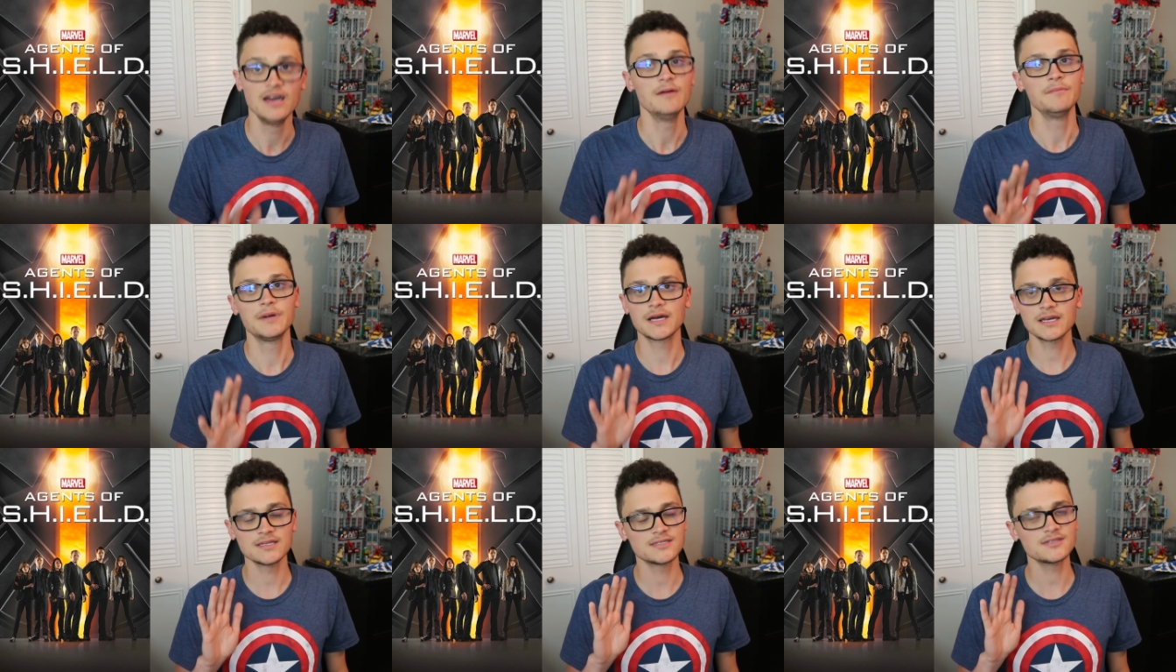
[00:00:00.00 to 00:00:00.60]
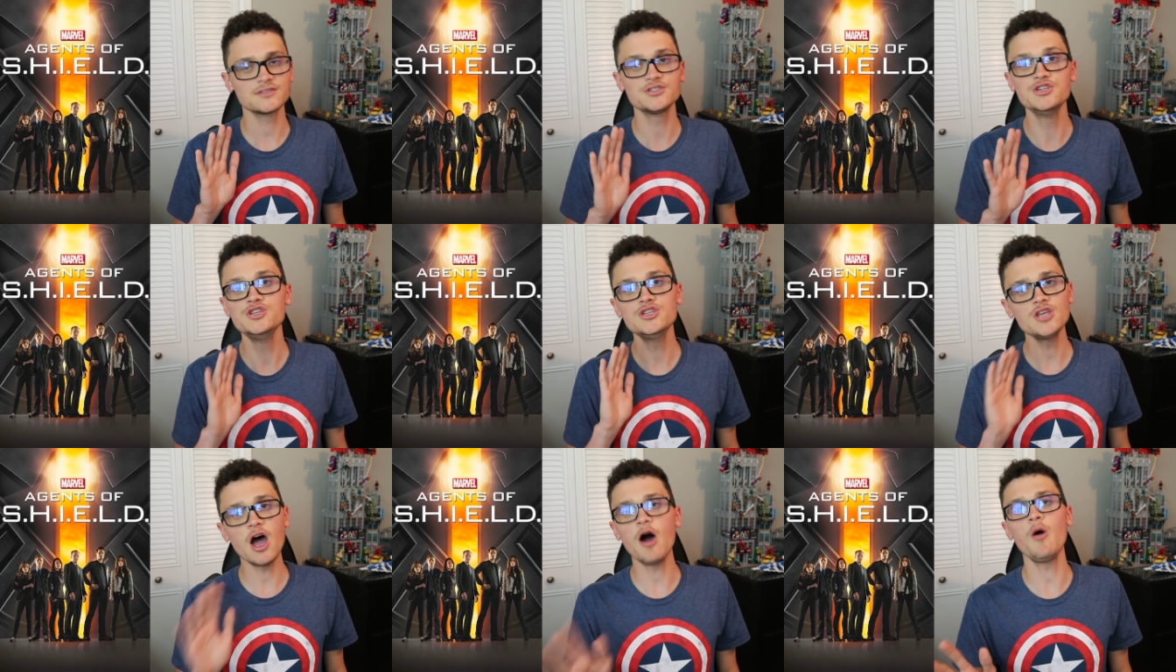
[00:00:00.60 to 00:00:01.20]
because there's
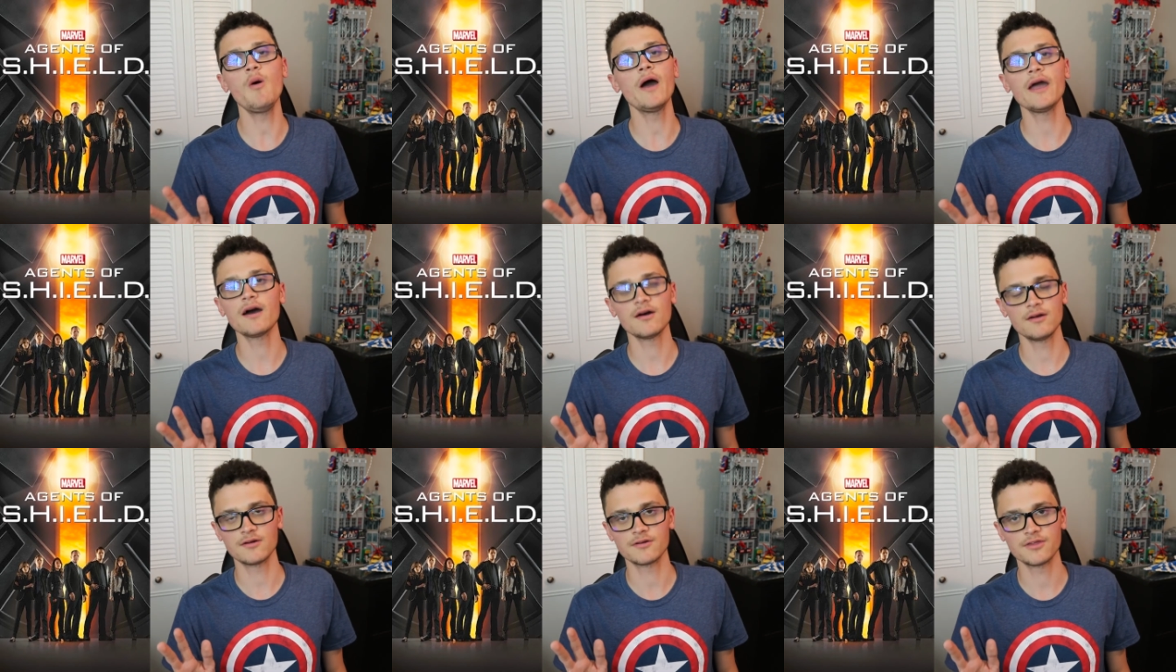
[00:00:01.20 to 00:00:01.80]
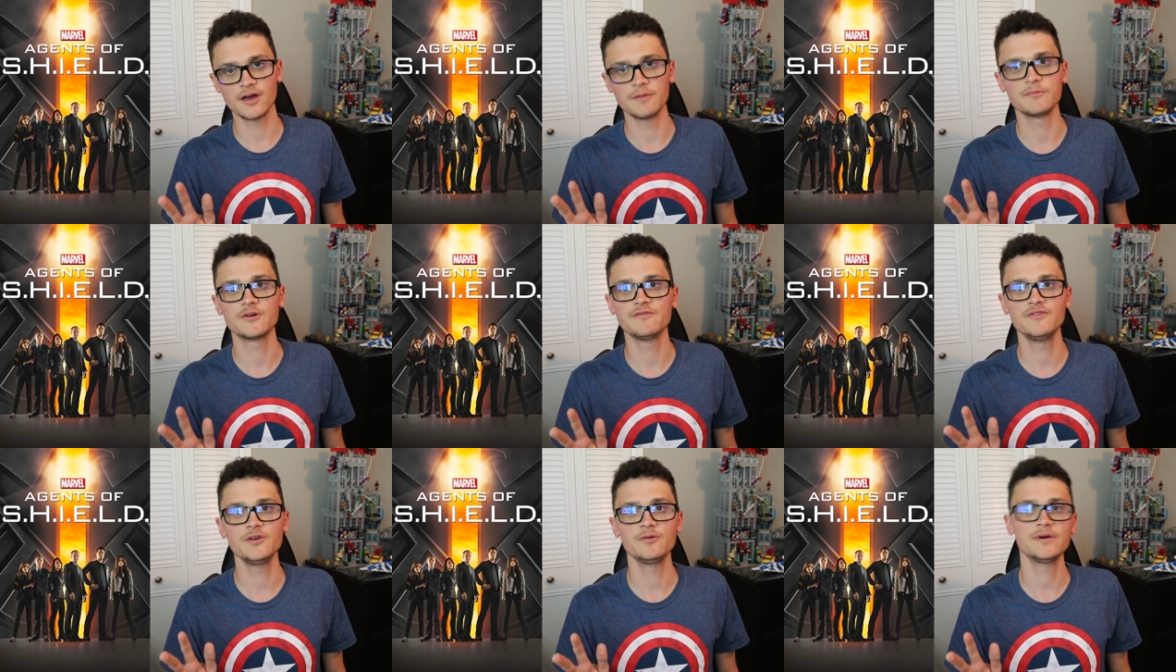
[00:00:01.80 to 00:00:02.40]
no way on earth I'm
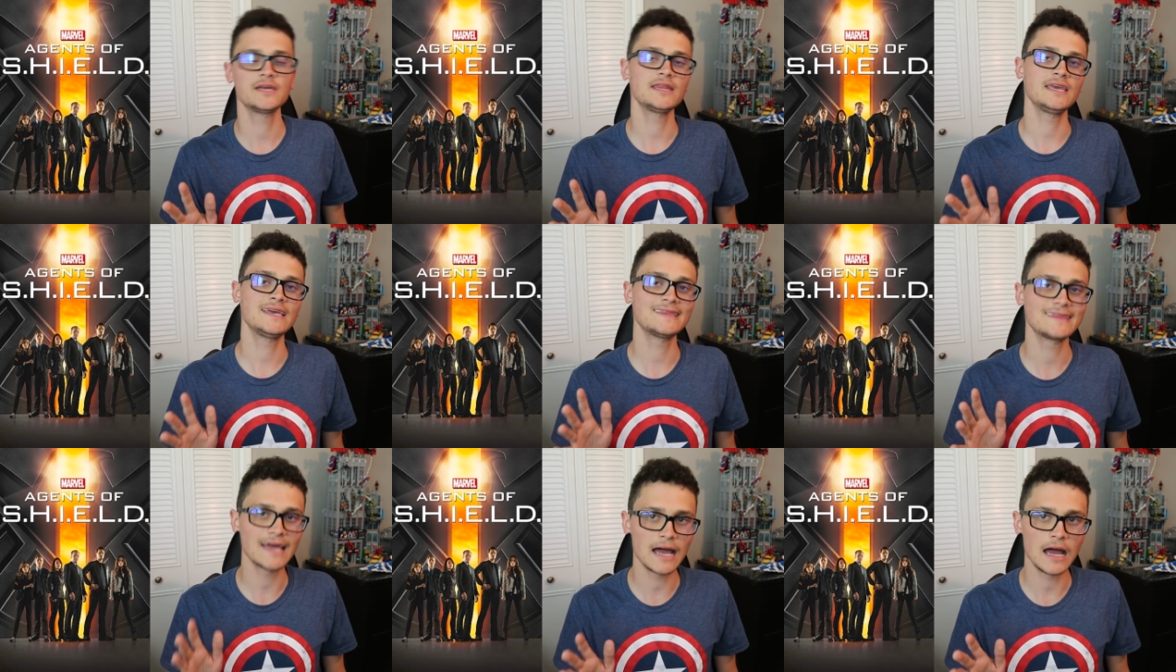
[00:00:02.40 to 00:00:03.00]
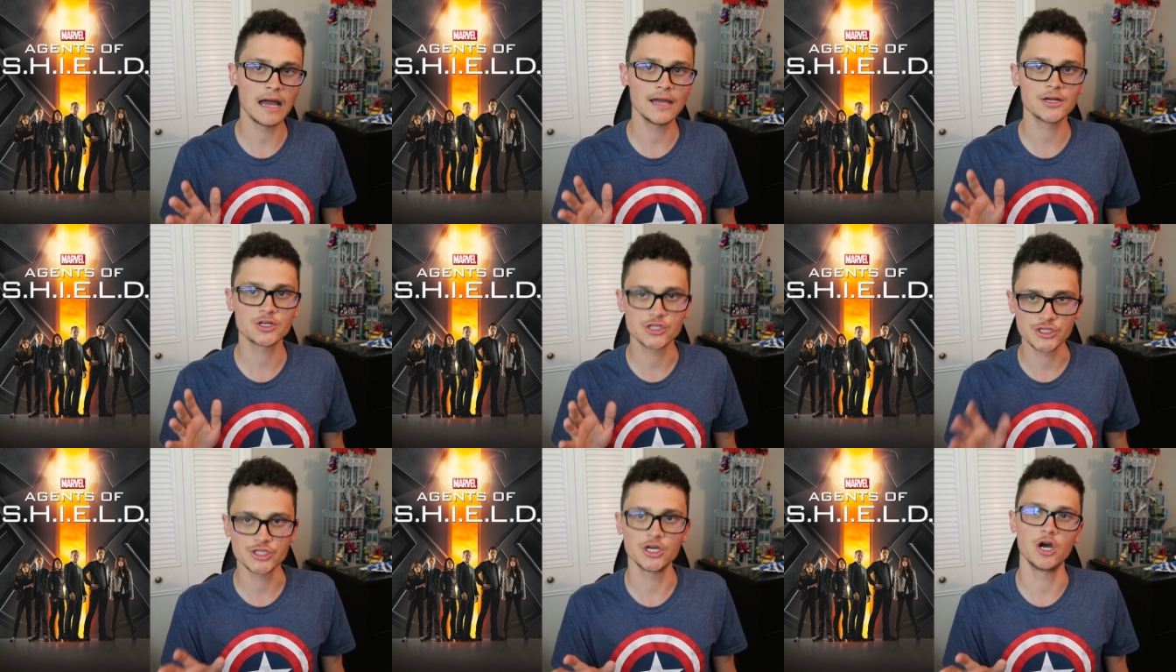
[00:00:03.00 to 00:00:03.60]
reviewing the entire
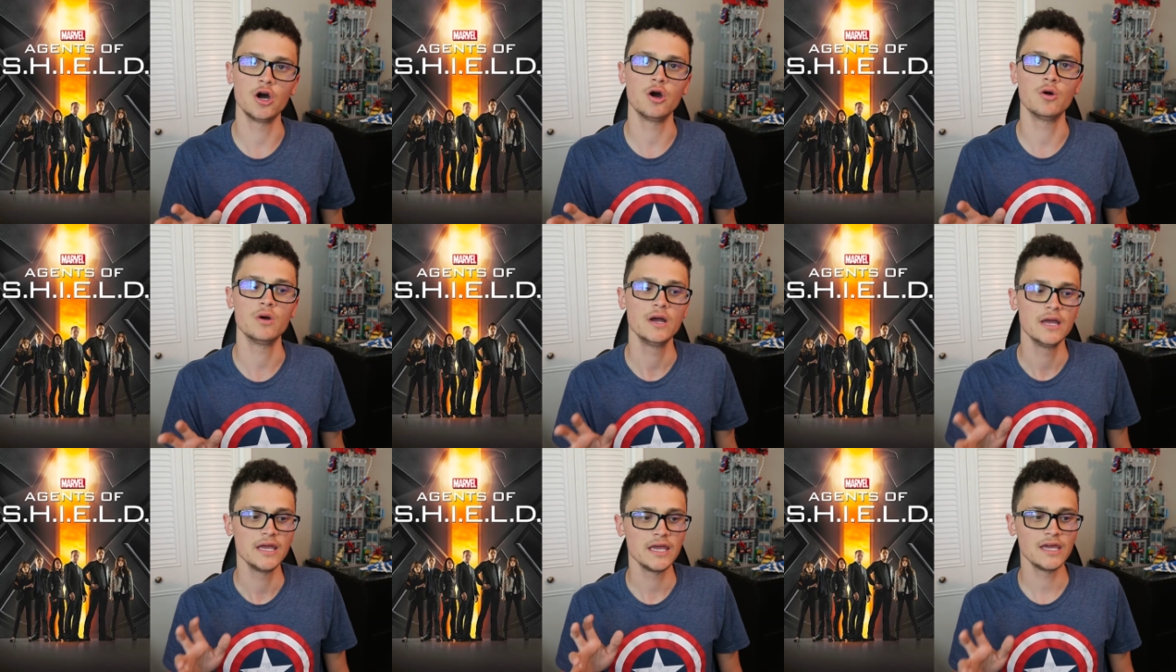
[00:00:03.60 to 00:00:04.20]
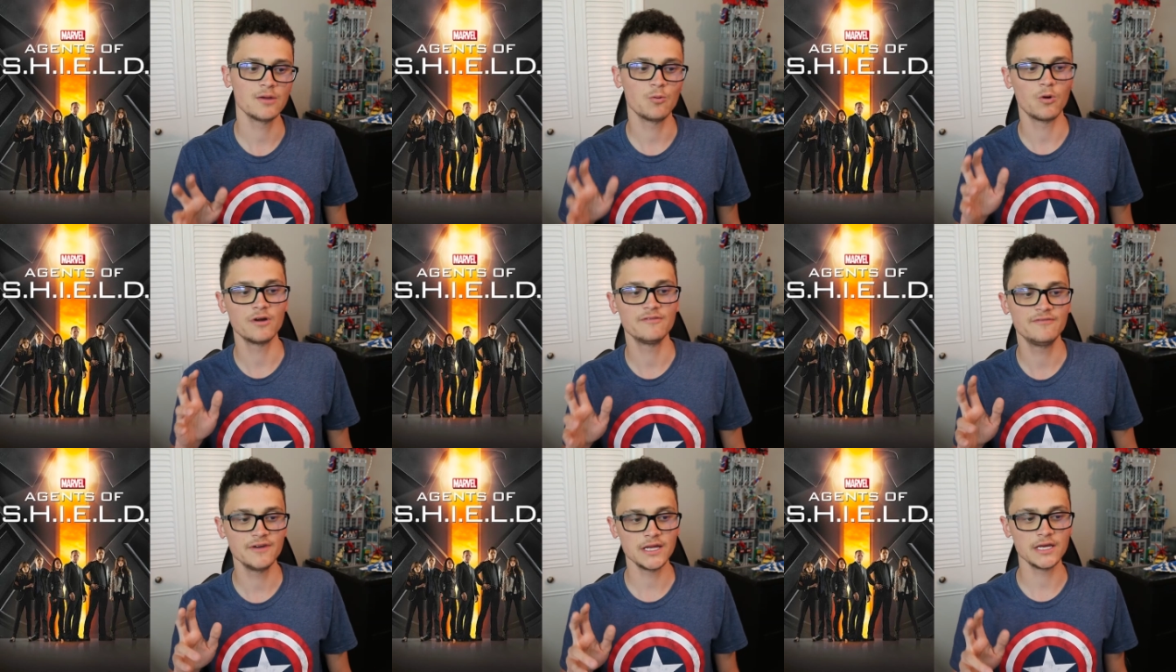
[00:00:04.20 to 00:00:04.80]
show in
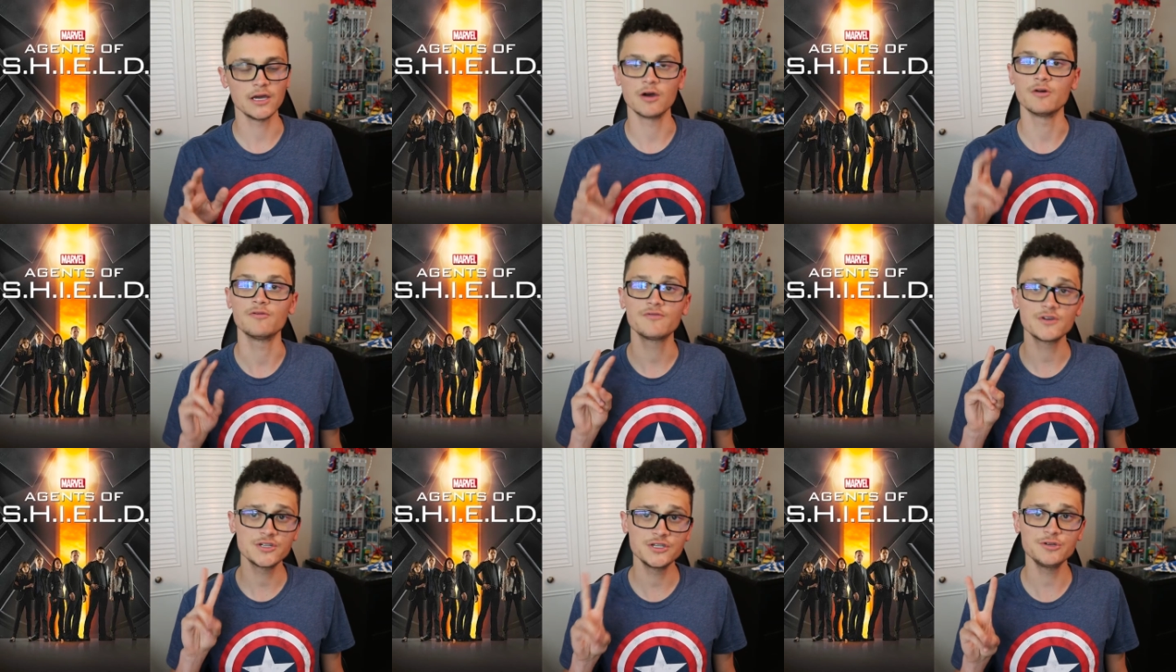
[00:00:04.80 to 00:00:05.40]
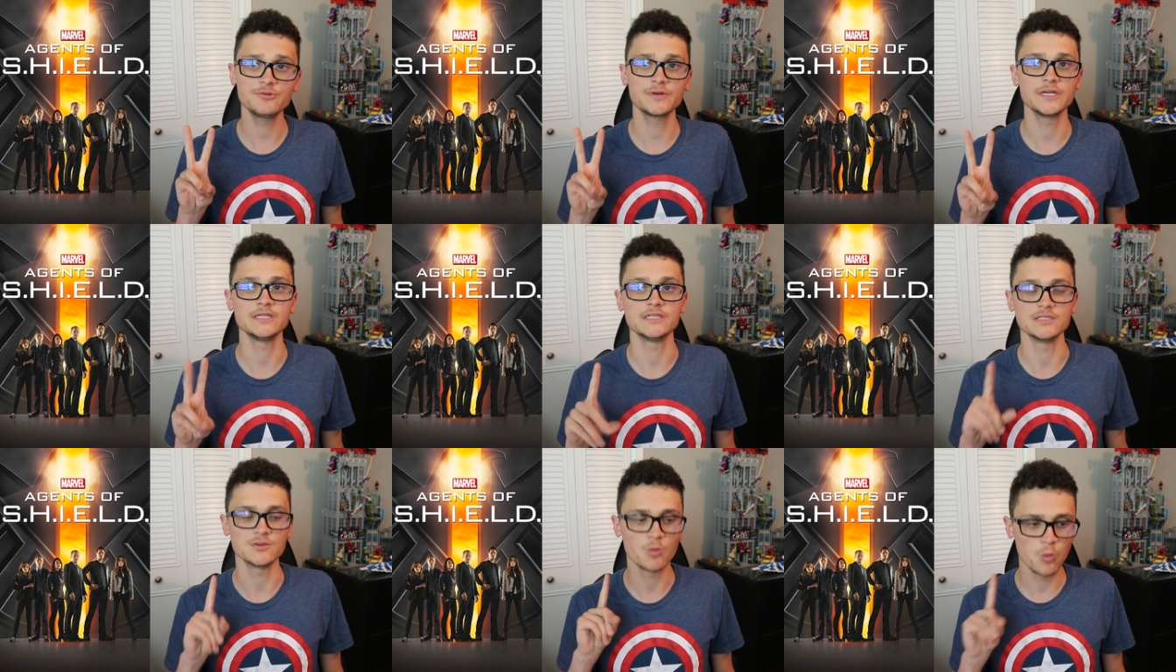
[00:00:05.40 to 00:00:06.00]
one video for two reasons.